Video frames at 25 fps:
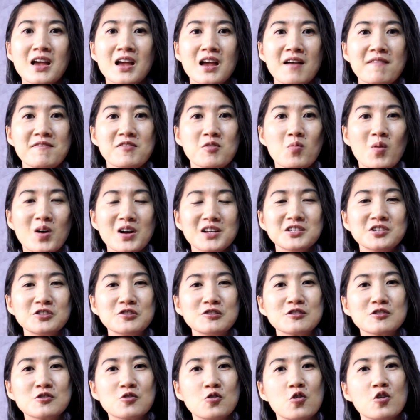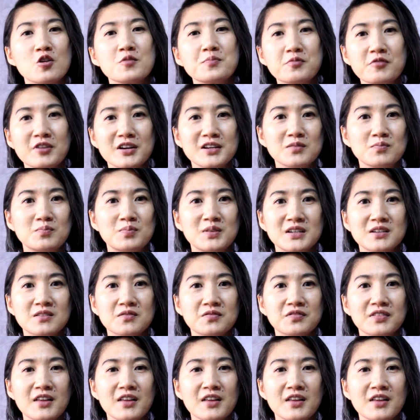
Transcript: If you want to incorporate beaded